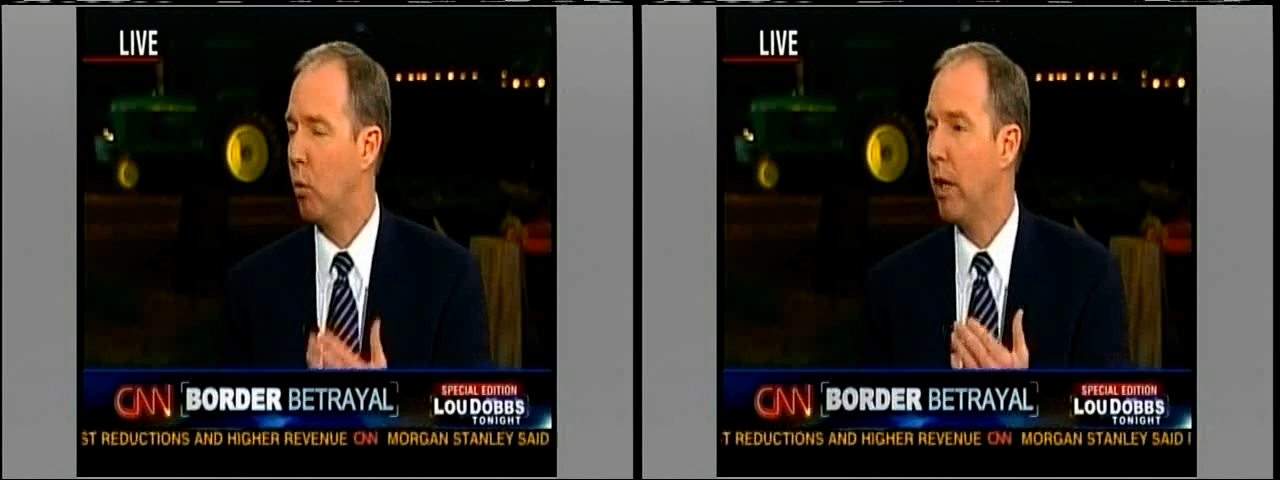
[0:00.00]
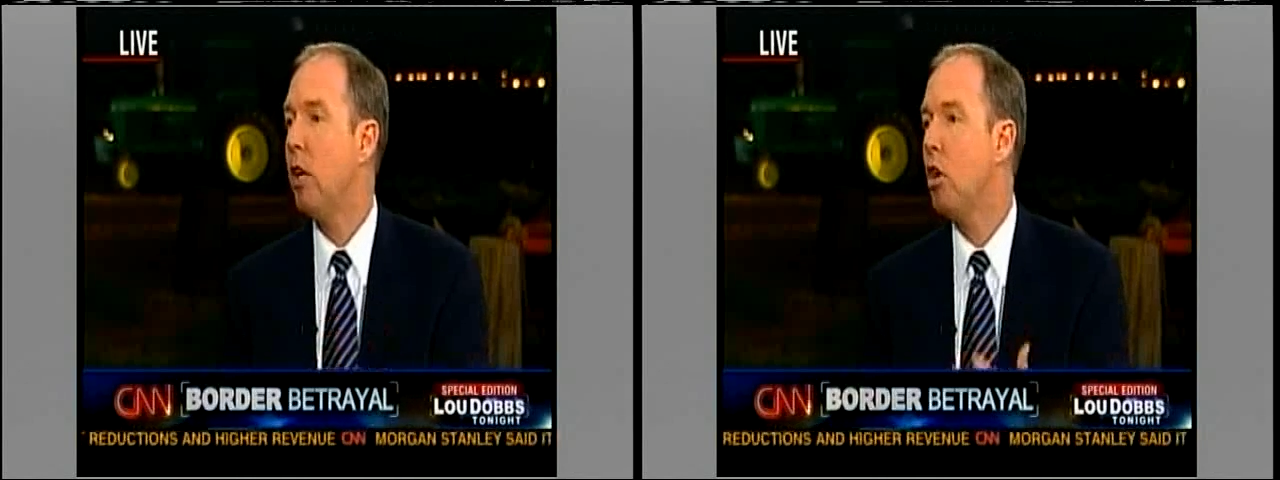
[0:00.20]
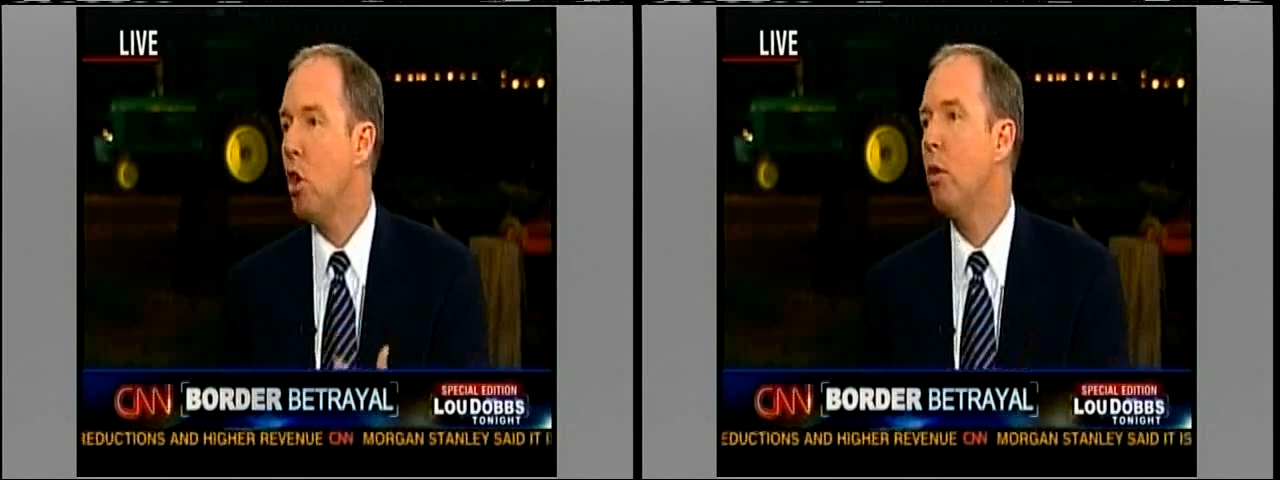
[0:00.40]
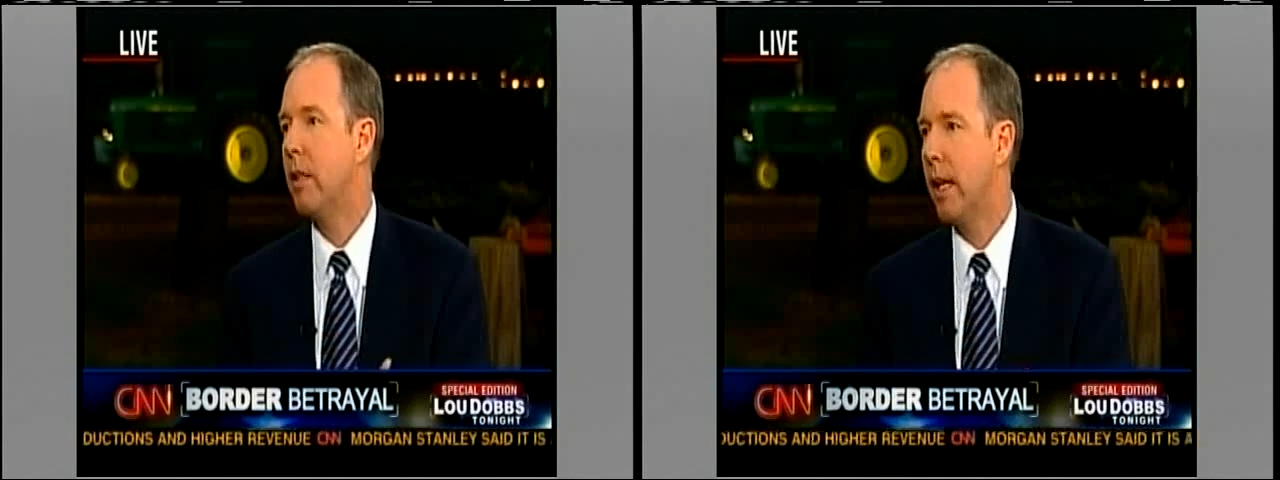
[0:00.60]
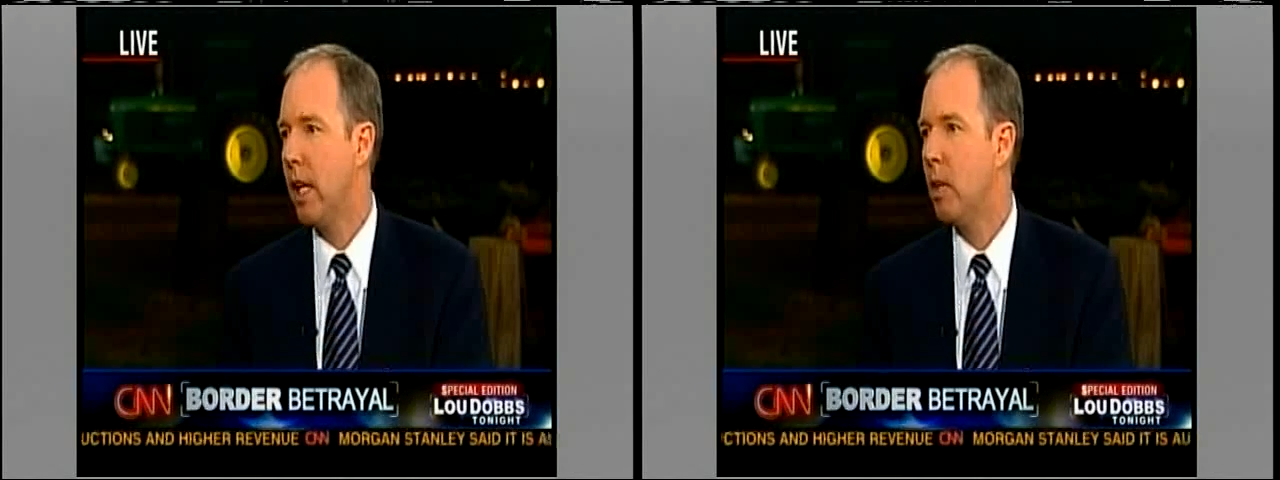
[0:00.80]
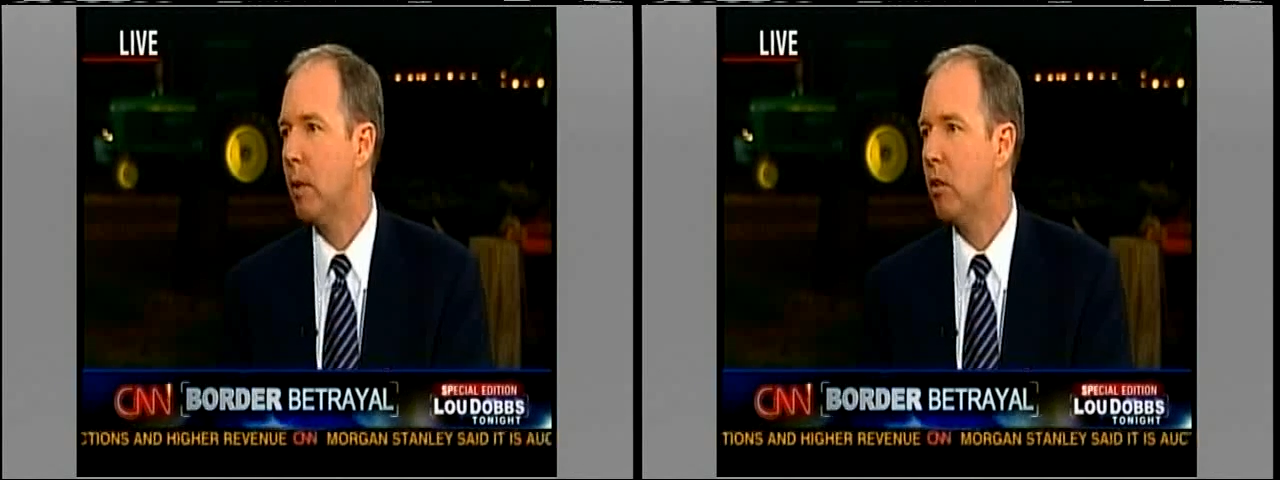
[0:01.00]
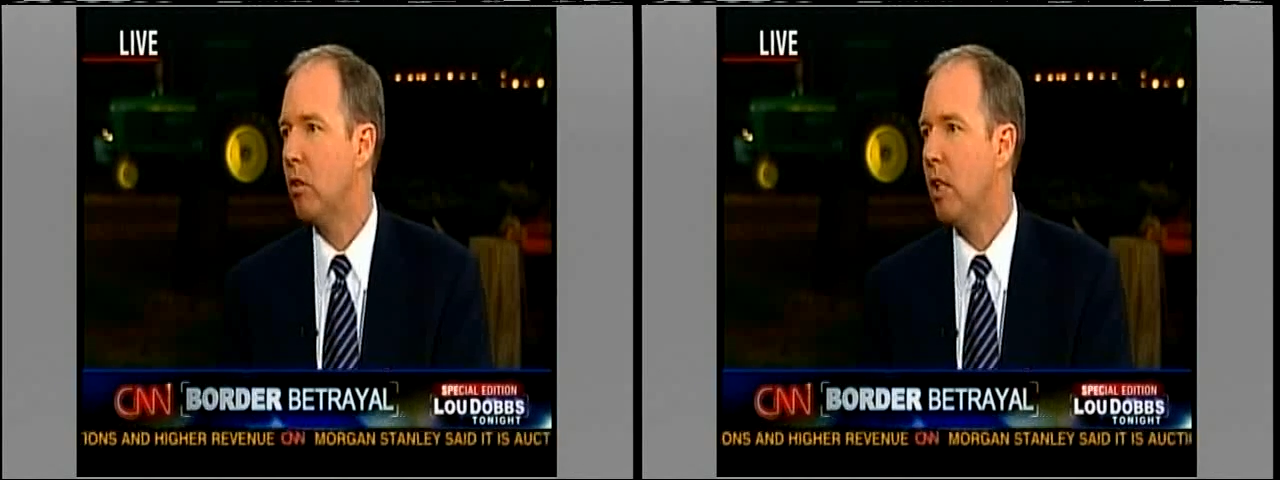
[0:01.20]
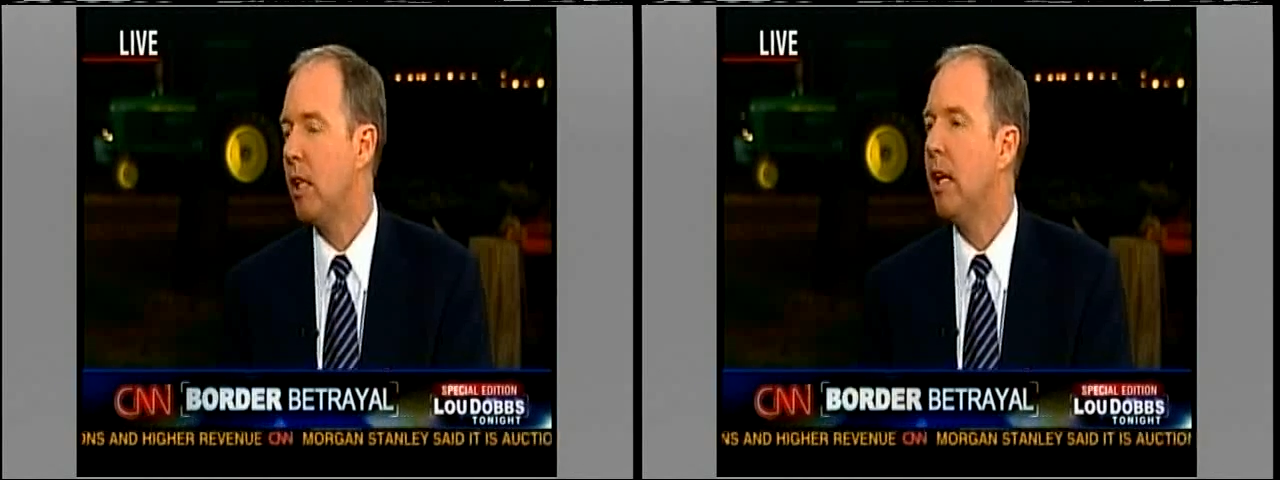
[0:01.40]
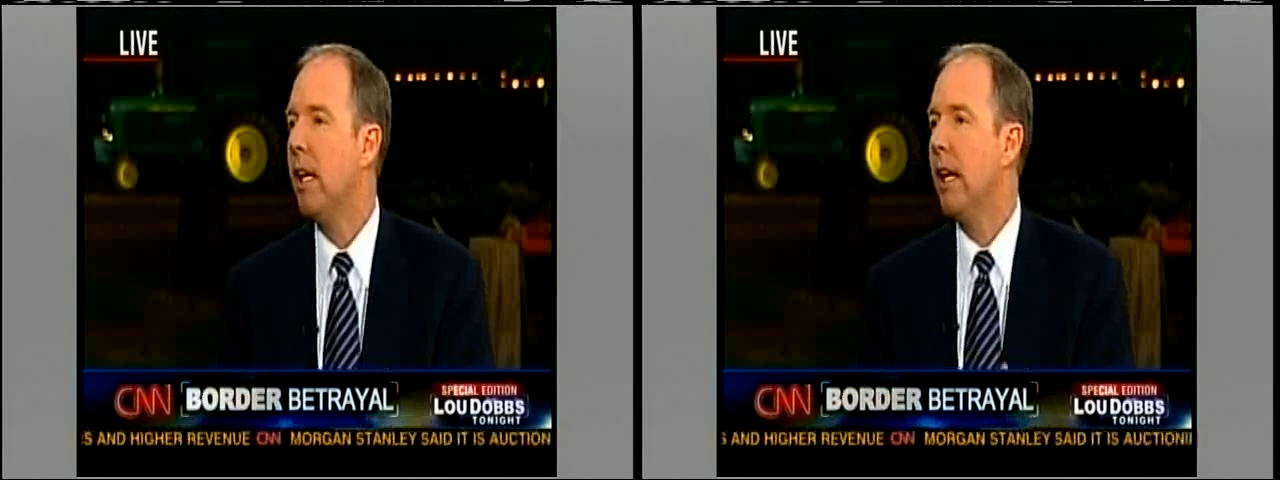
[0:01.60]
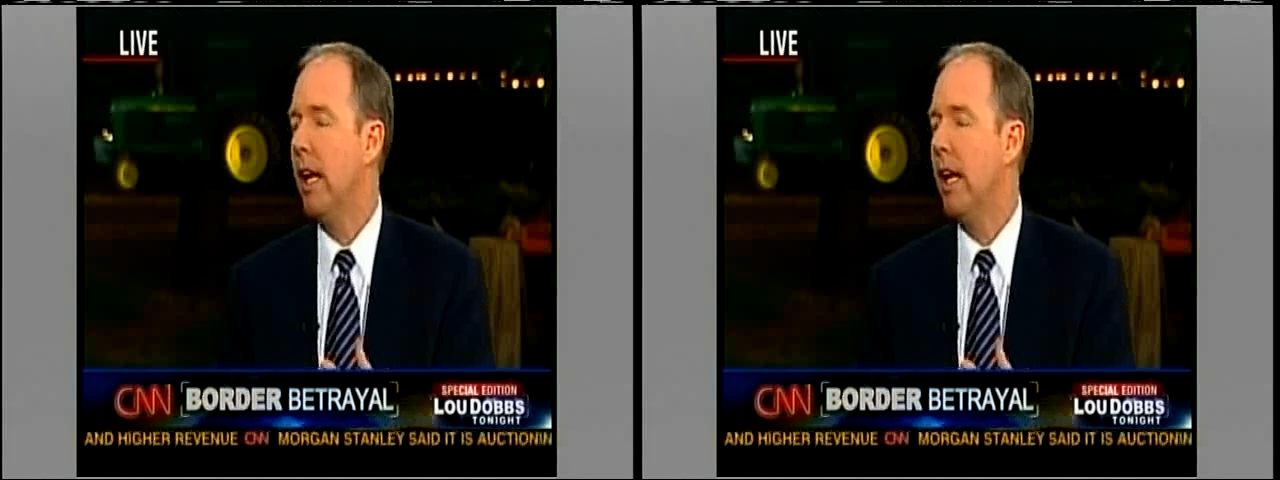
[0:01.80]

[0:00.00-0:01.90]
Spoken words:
So they knew that they hit him at the scene,